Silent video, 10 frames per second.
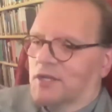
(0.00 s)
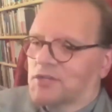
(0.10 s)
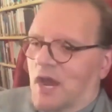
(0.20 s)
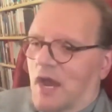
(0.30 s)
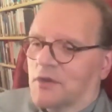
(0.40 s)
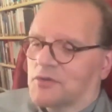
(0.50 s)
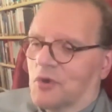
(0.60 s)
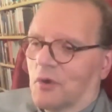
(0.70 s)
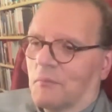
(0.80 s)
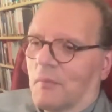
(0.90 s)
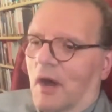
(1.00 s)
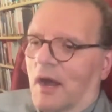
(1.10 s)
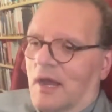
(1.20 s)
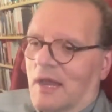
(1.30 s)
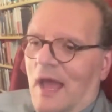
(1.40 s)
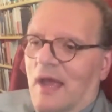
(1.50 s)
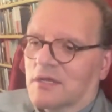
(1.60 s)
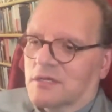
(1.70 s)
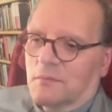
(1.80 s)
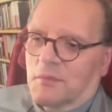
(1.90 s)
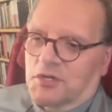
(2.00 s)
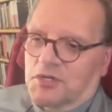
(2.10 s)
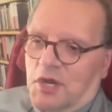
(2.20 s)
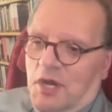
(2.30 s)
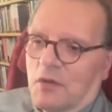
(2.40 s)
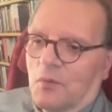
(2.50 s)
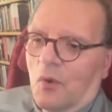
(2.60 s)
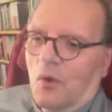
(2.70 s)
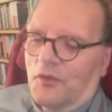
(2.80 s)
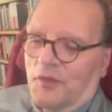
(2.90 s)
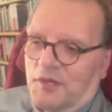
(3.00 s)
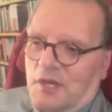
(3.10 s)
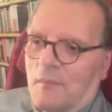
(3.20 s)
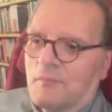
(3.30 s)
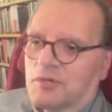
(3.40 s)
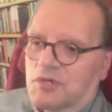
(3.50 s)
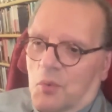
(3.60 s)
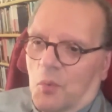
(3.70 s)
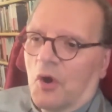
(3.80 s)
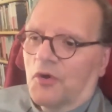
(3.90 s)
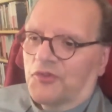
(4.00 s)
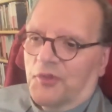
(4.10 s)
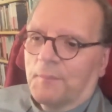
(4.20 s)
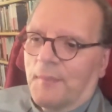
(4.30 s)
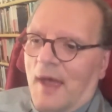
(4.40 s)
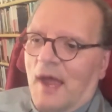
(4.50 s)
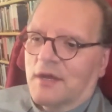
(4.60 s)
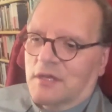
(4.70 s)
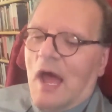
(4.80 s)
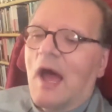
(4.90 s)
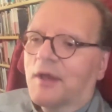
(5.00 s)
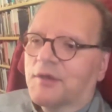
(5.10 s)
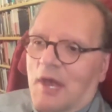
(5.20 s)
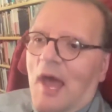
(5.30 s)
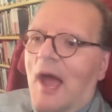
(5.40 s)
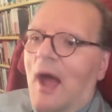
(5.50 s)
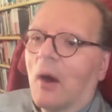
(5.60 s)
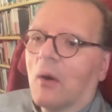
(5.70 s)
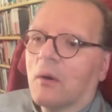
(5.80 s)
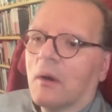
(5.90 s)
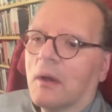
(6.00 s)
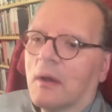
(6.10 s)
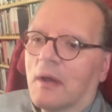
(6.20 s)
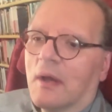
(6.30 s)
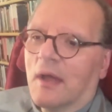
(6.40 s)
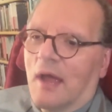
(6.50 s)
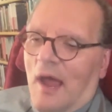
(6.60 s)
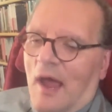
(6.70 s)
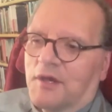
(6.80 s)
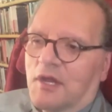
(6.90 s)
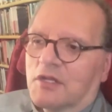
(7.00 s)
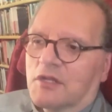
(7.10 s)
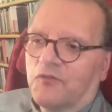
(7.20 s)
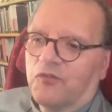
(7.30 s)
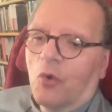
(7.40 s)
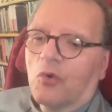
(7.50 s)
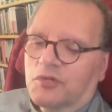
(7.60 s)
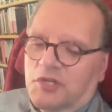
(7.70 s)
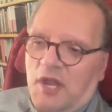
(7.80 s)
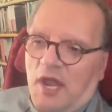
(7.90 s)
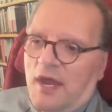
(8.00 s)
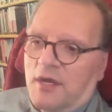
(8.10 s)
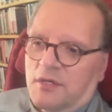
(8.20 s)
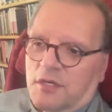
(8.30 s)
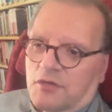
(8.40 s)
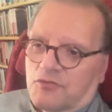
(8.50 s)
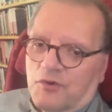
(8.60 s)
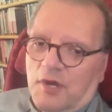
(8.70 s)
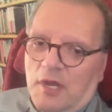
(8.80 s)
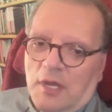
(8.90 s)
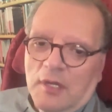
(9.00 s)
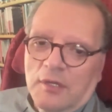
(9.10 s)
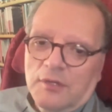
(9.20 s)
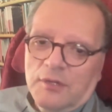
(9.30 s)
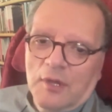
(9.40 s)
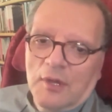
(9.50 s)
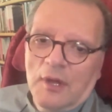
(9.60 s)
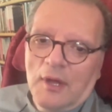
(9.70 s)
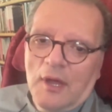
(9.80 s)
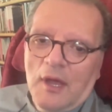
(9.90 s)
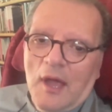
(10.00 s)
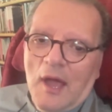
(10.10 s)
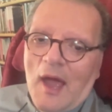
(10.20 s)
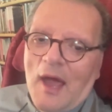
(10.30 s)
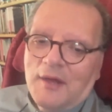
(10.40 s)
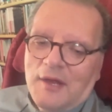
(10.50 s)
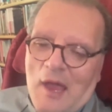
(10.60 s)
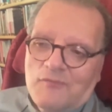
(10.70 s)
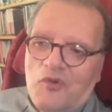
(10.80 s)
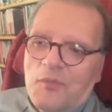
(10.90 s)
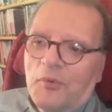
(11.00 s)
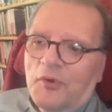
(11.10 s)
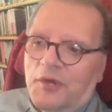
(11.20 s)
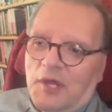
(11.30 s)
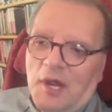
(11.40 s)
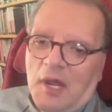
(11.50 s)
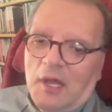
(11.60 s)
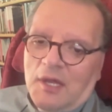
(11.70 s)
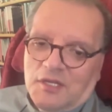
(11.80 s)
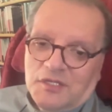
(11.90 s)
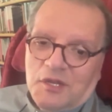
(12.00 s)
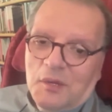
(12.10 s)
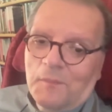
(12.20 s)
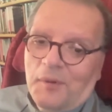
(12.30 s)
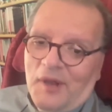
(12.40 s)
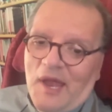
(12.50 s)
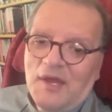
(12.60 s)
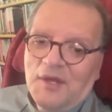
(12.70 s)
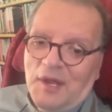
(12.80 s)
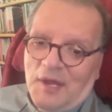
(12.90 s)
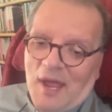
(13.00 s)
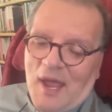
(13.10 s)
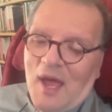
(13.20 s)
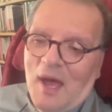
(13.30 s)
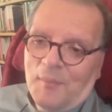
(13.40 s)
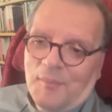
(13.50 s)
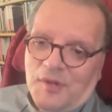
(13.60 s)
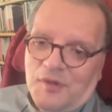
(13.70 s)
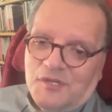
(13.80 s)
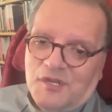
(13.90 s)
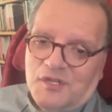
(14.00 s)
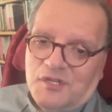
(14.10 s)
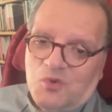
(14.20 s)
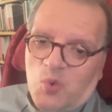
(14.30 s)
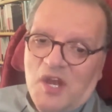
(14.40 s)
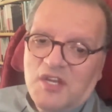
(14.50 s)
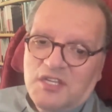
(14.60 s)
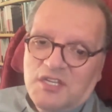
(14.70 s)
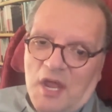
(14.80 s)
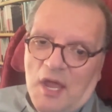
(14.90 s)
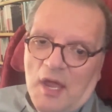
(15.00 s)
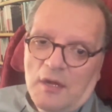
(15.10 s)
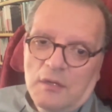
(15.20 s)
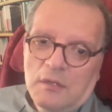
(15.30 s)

checked on my Alexa machine what the temperature was in Baghdad now, and it's 48 degrees, and everybody is complaining here because it's 28.